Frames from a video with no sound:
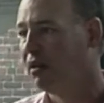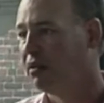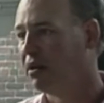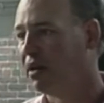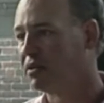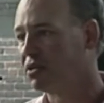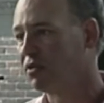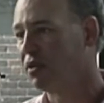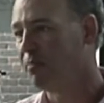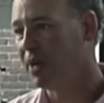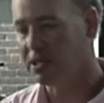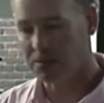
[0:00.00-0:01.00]
Uh, so
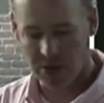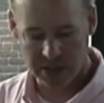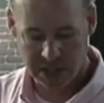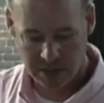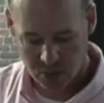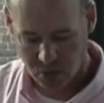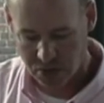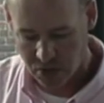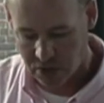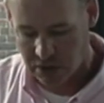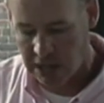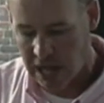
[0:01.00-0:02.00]
the baseball teams, were
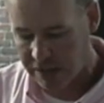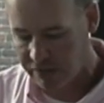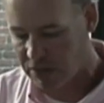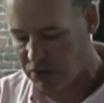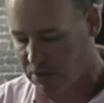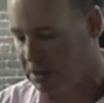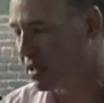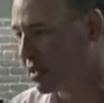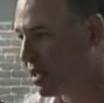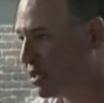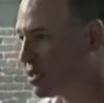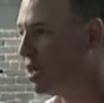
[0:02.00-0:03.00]
doing a lot of interesting
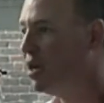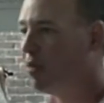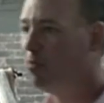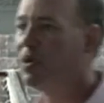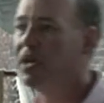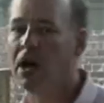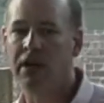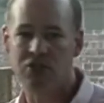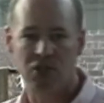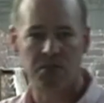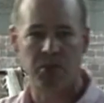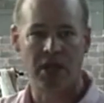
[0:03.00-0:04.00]
things beyond
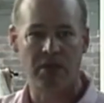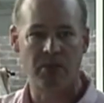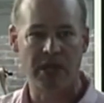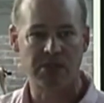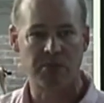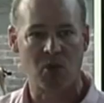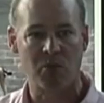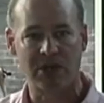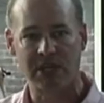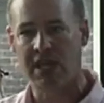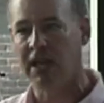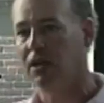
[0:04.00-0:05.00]
just playing baseball. But
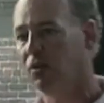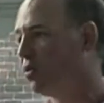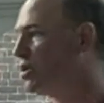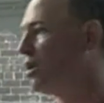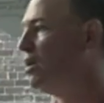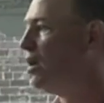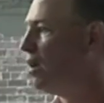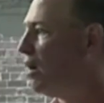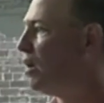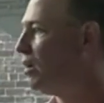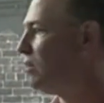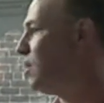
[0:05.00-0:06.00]
again, it was
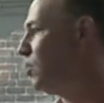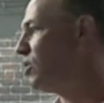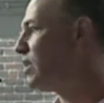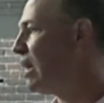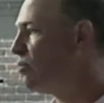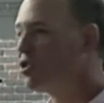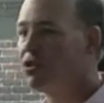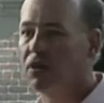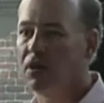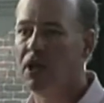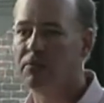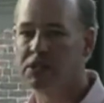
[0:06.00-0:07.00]
uh, it was amateur
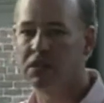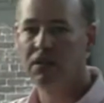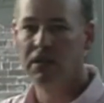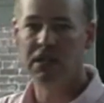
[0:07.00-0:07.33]
clubs.